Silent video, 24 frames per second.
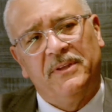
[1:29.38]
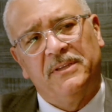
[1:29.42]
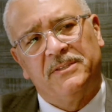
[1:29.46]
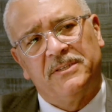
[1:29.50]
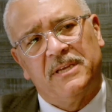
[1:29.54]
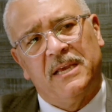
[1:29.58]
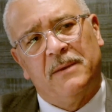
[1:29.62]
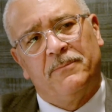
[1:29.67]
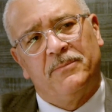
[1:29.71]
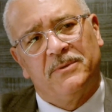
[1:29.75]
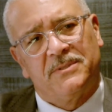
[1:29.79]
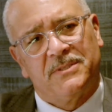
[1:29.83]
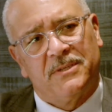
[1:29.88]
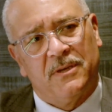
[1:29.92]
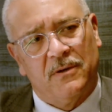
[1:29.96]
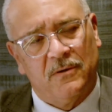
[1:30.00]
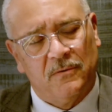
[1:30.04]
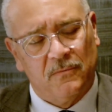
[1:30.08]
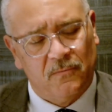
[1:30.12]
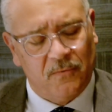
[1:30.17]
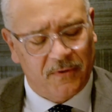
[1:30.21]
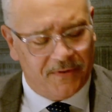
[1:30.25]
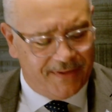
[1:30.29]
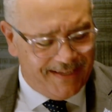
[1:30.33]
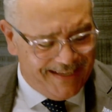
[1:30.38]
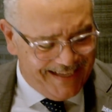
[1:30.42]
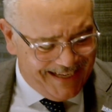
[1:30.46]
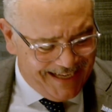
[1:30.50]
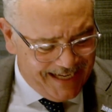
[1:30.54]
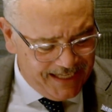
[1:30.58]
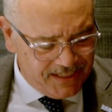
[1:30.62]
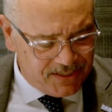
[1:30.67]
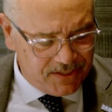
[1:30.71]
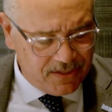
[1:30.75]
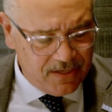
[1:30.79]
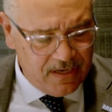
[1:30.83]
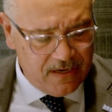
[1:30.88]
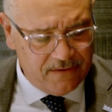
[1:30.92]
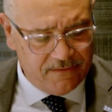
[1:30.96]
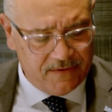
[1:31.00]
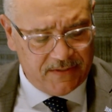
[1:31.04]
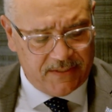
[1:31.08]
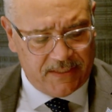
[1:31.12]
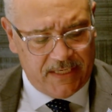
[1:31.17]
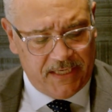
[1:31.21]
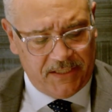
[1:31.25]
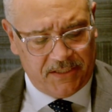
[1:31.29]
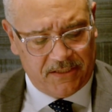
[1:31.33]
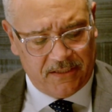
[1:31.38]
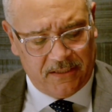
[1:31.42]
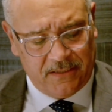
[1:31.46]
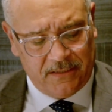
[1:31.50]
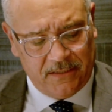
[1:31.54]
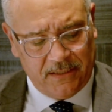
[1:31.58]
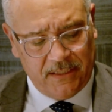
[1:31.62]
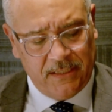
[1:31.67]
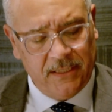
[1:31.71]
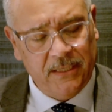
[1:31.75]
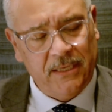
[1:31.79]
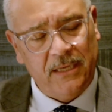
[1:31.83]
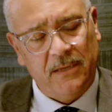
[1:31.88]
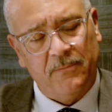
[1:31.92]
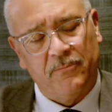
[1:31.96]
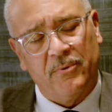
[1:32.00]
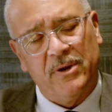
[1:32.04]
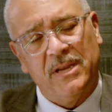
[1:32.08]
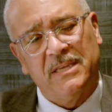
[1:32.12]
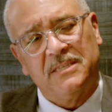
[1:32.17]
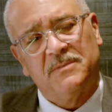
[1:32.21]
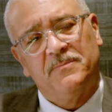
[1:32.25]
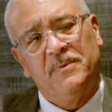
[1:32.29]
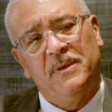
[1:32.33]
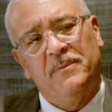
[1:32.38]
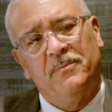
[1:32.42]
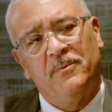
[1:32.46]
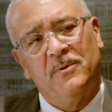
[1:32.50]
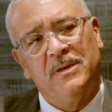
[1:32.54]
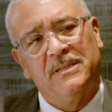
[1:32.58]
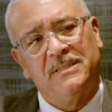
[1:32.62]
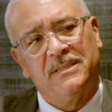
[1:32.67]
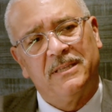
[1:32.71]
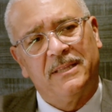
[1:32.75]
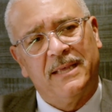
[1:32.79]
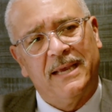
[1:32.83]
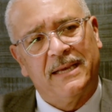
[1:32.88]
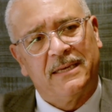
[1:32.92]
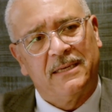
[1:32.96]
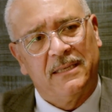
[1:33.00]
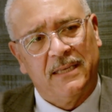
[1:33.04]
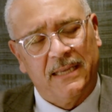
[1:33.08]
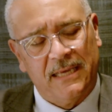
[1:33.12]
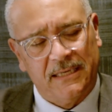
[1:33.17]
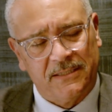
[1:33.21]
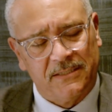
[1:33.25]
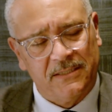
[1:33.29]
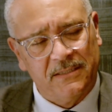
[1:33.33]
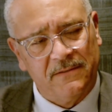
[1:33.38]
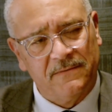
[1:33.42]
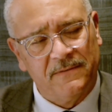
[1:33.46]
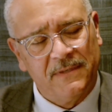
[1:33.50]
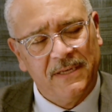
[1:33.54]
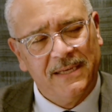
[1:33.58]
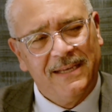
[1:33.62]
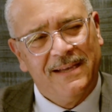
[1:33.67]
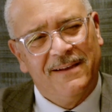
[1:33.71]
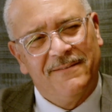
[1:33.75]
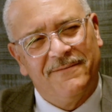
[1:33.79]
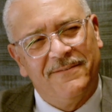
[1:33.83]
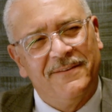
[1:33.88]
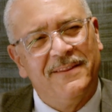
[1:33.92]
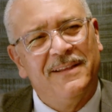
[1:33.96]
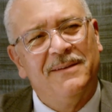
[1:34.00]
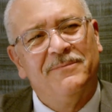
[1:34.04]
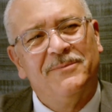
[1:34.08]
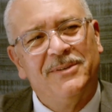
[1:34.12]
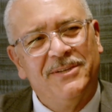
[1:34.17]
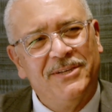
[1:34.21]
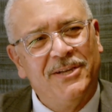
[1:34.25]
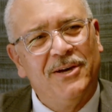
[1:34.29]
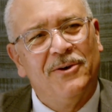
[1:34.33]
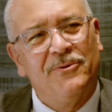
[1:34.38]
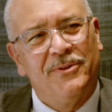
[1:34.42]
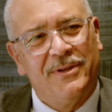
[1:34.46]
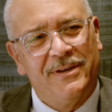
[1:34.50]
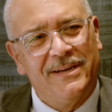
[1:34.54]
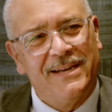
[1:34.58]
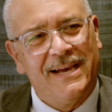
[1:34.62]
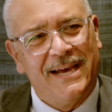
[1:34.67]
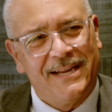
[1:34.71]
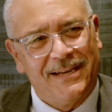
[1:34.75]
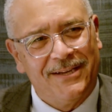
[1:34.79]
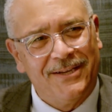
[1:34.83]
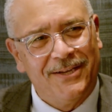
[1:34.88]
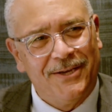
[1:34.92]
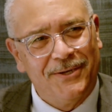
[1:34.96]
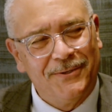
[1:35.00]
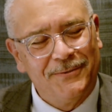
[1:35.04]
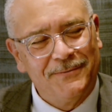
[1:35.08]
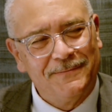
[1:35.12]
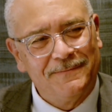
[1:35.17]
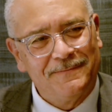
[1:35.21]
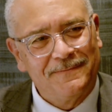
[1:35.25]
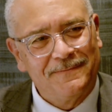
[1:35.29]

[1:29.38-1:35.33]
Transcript: each episode, with each conversation, it brings people into that collective for them to know they're not alone.